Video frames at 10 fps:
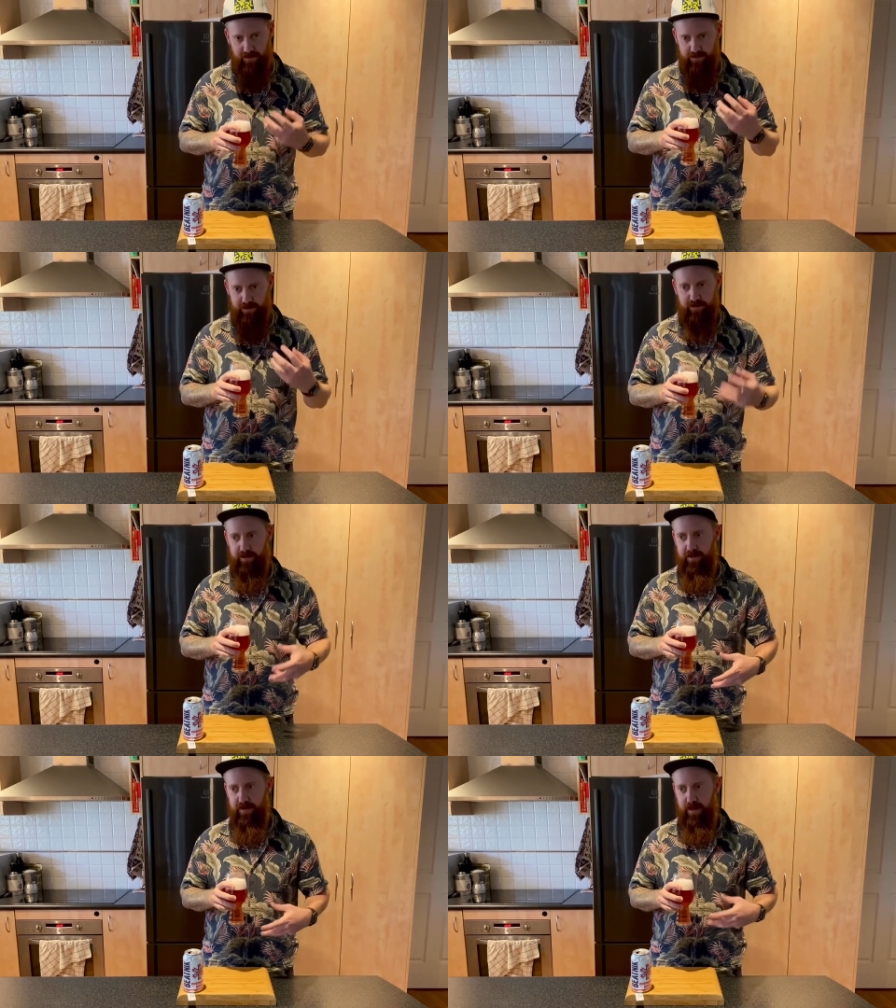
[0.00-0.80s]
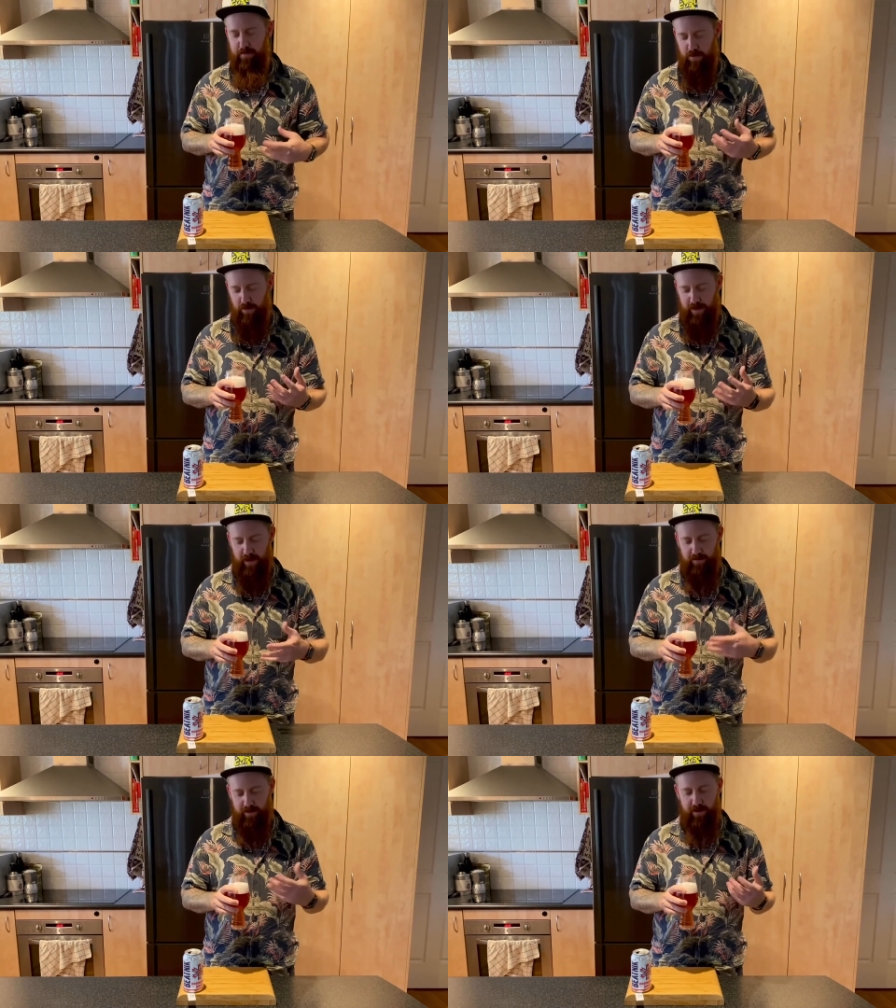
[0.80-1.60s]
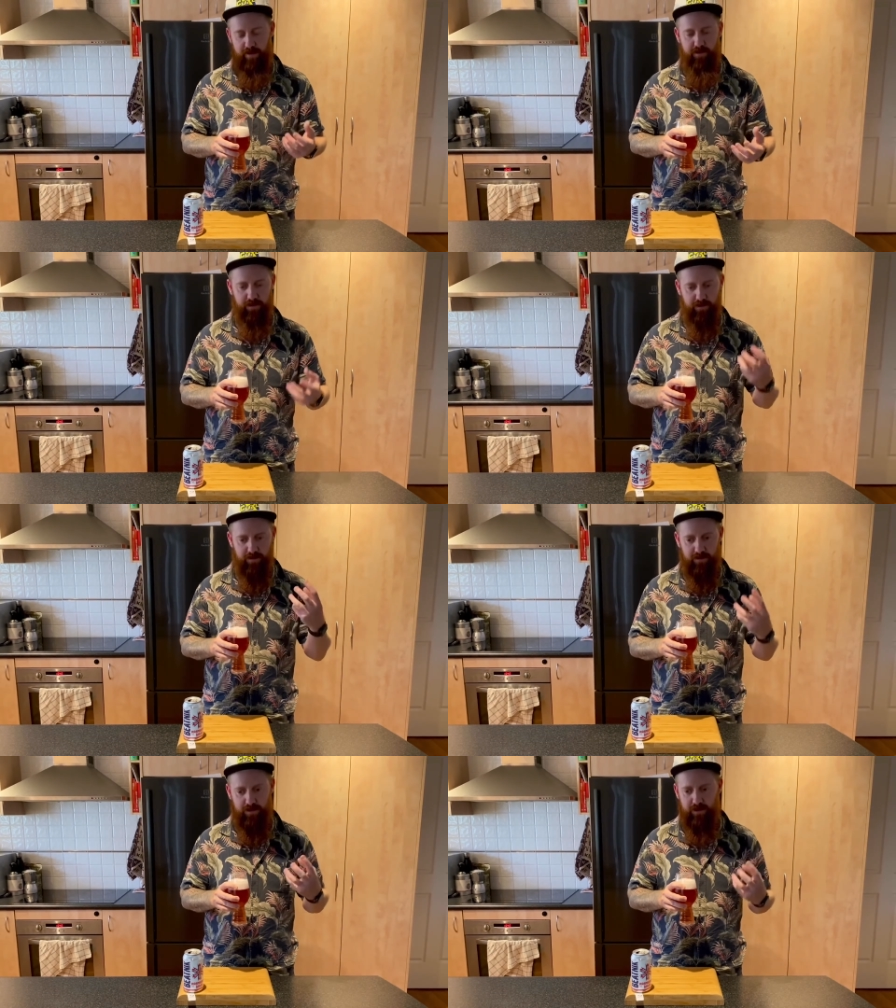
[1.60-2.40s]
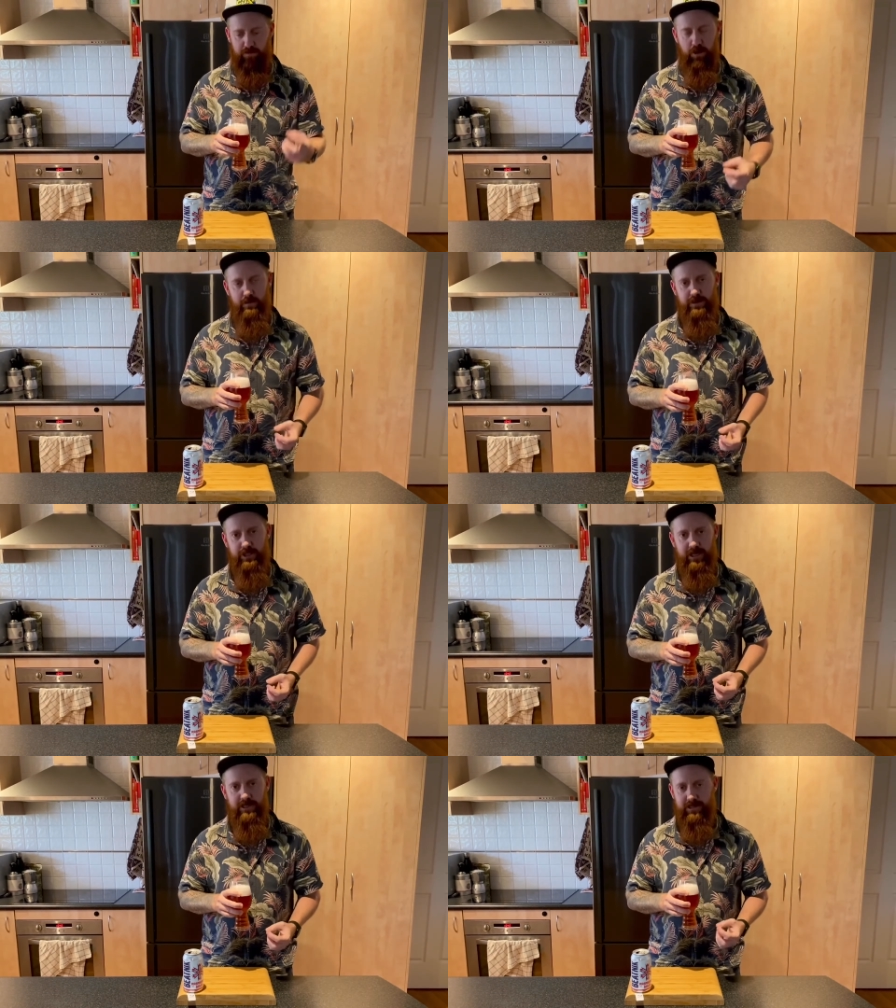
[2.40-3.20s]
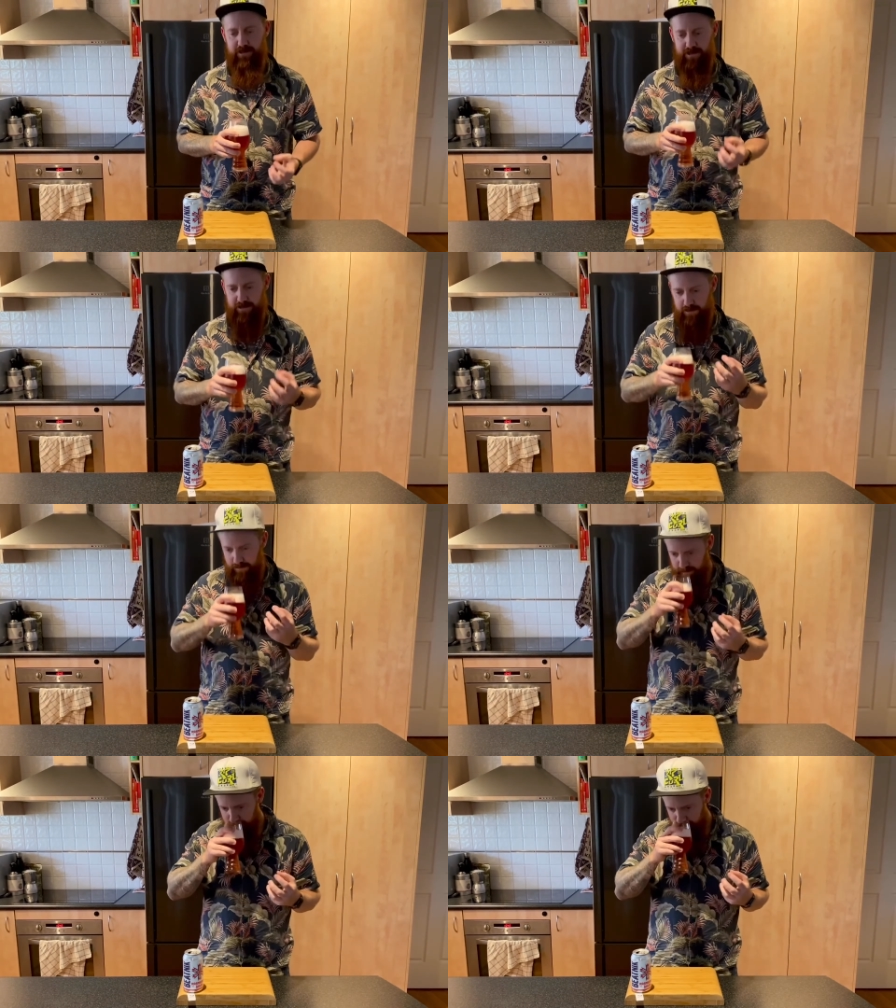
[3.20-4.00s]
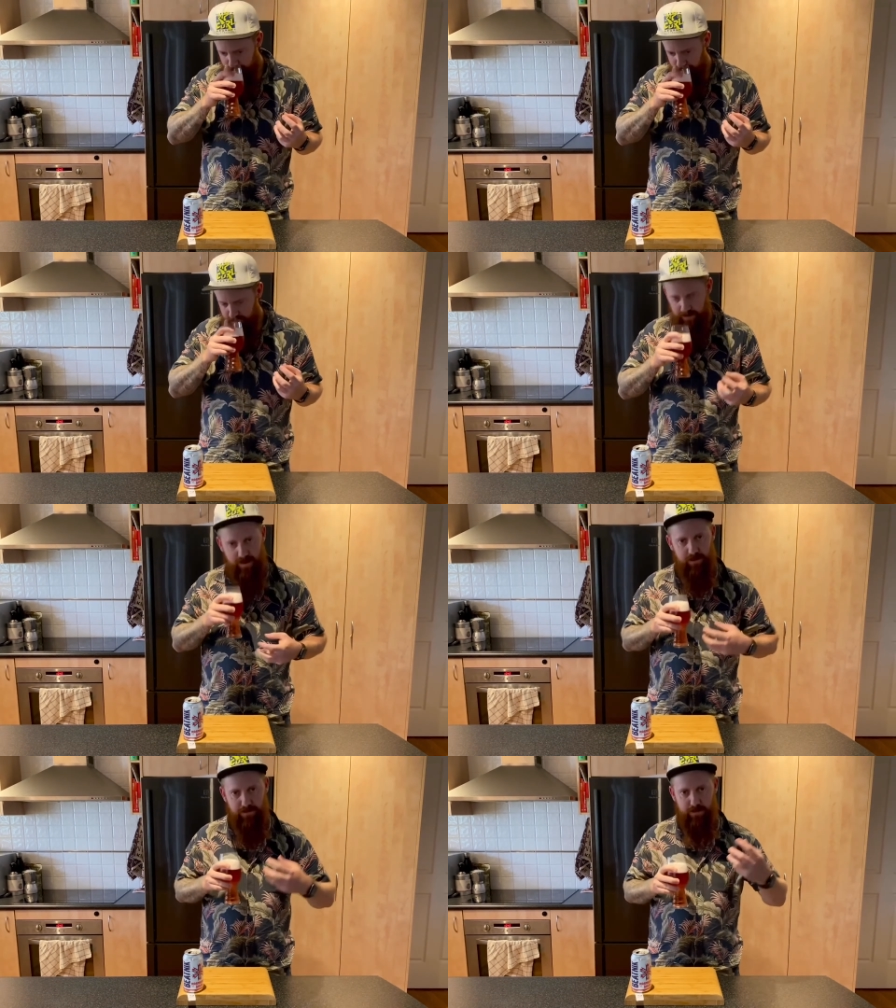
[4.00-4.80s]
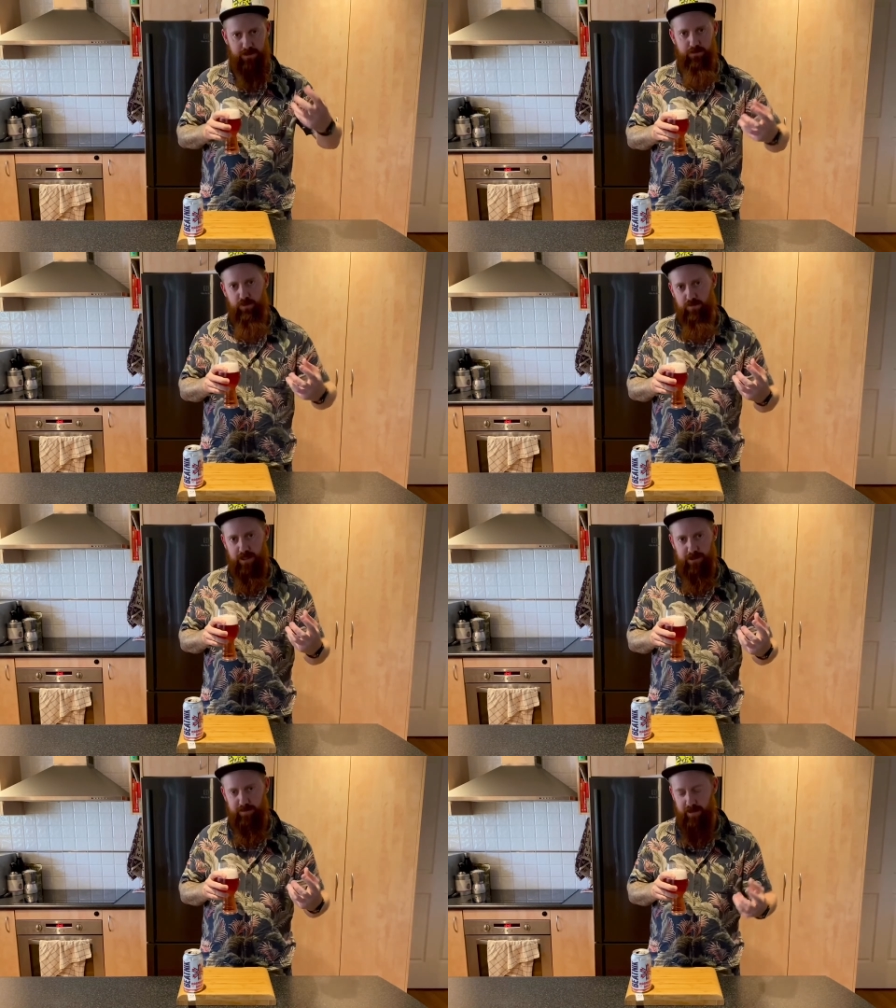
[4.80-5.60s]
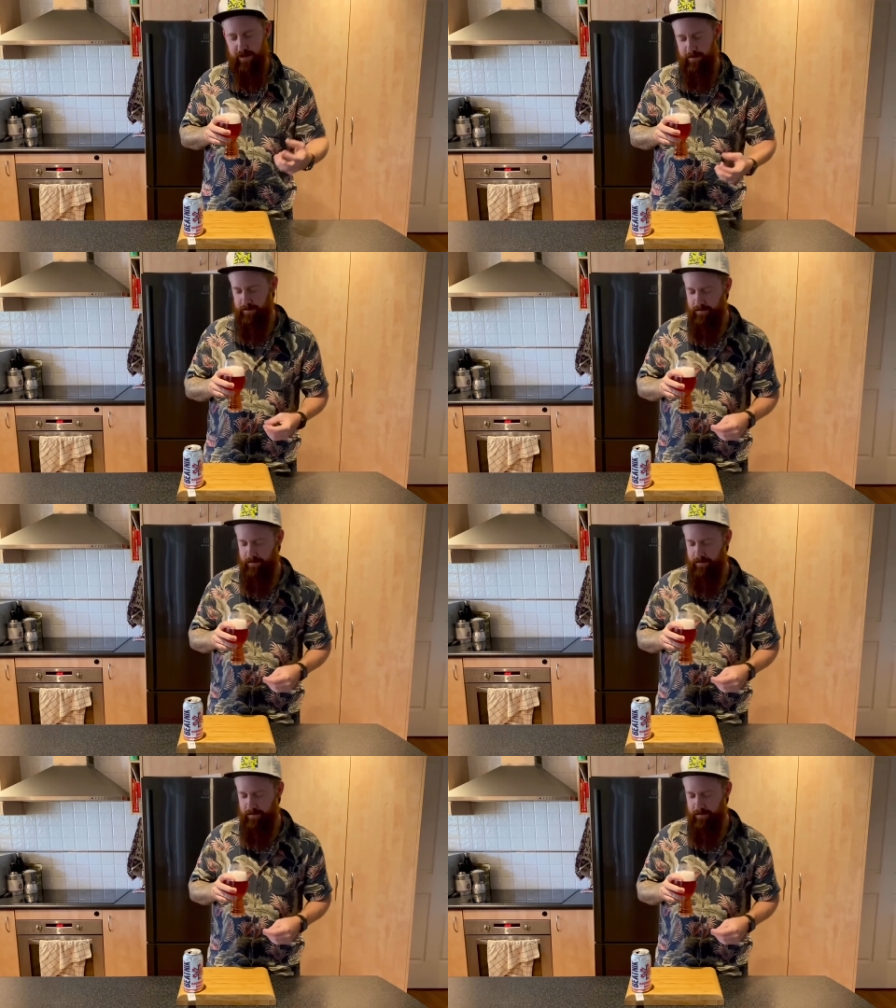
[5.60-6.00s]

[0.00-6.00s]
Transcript: You, you get more air in there, the aroma changes. It's now it's much more raspberry laden.